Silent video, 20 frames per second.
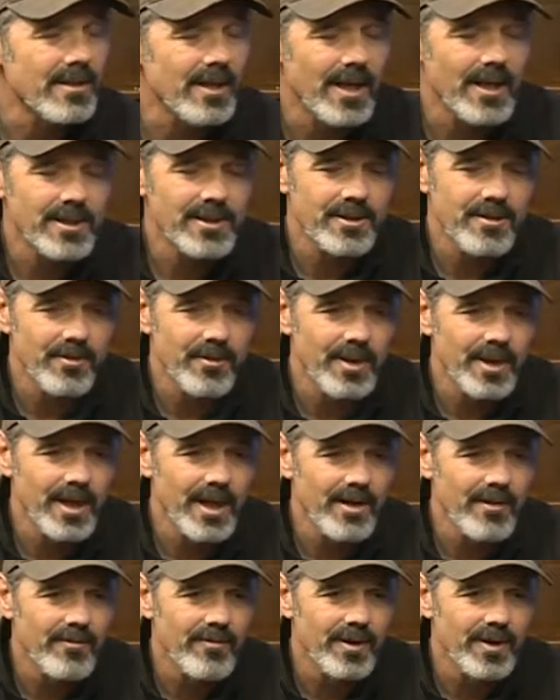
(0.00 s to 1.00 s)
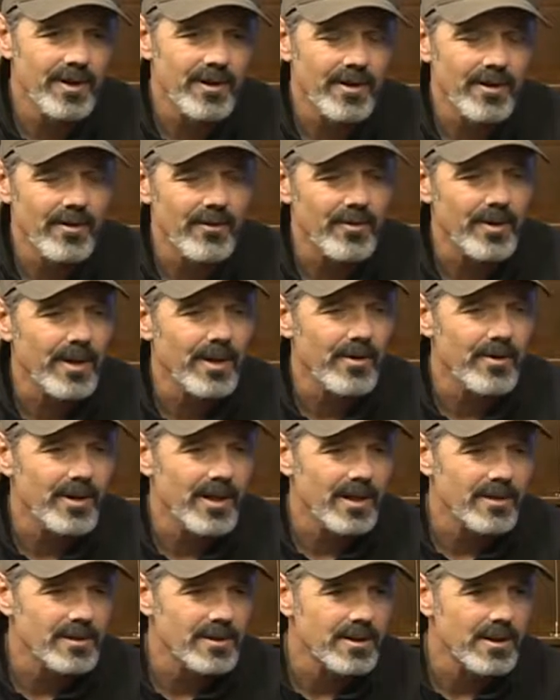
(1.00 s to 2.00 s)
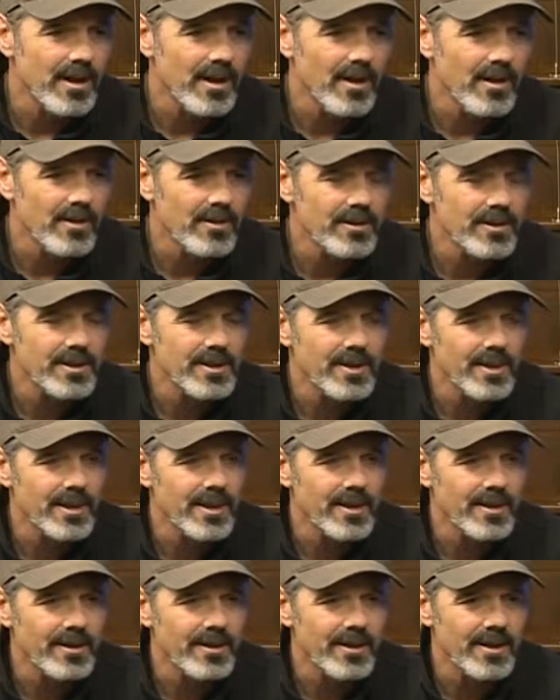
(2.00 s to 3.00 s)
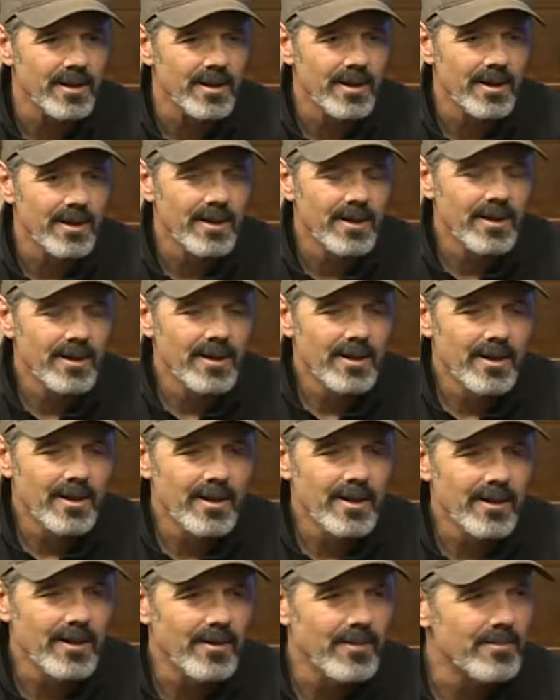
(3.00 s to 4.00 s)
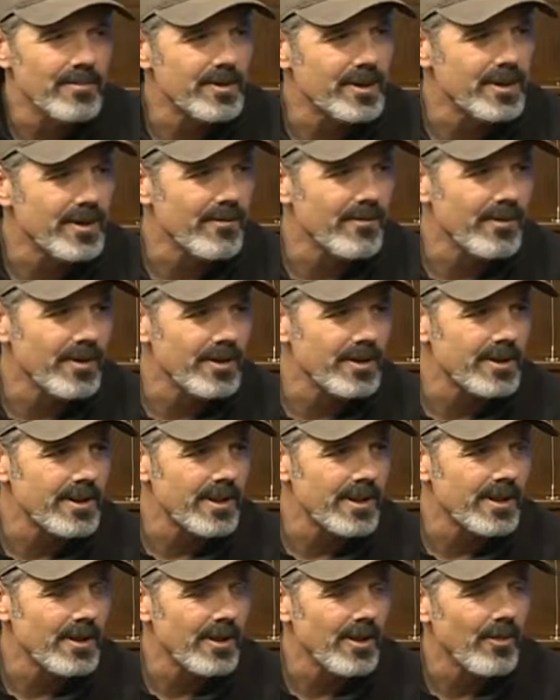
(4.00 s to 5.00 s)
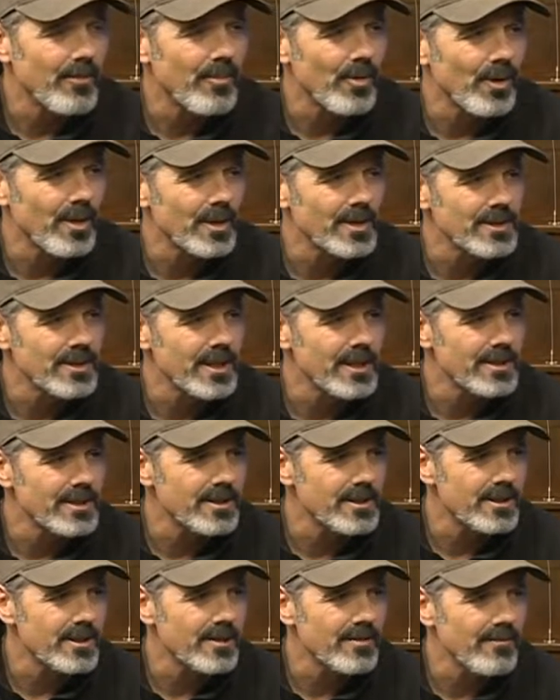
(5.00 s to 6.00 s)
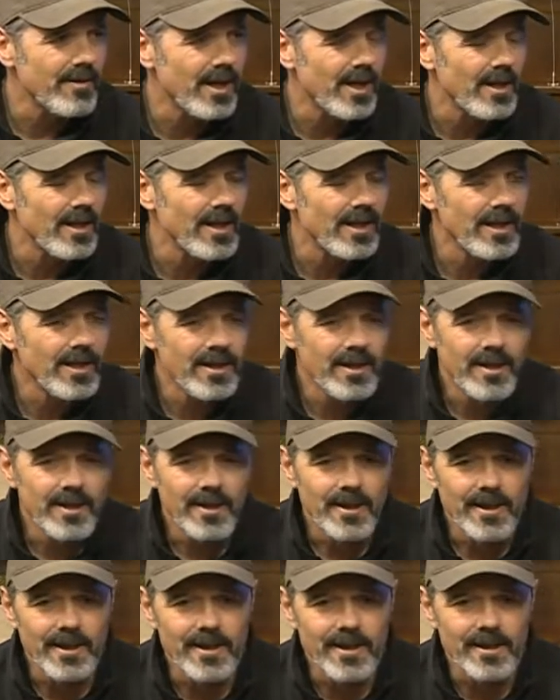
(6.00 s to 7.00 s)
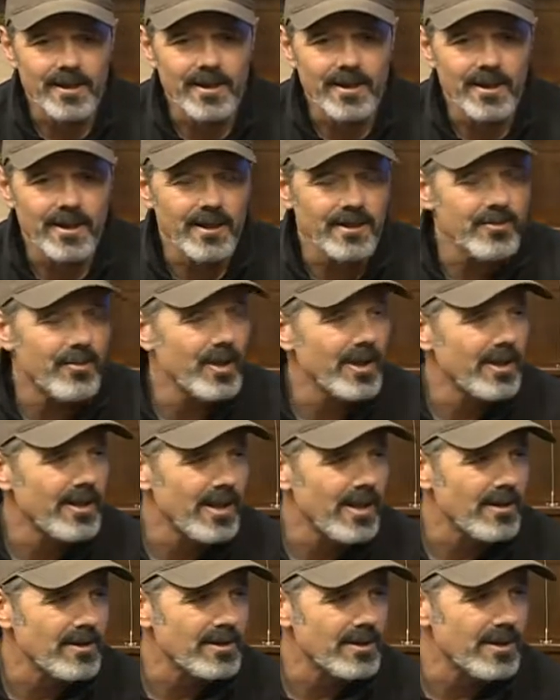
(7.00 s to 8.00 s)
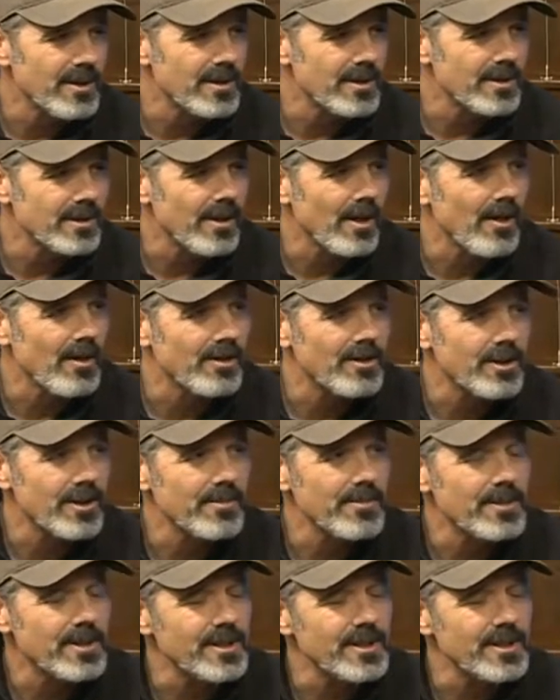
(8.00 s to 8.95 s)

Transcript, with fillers: Last year we gave uh, three hundred thousand dollars and uh, um, to different uh, help organizations in the valley, and uh, twenty thousand in scholarships to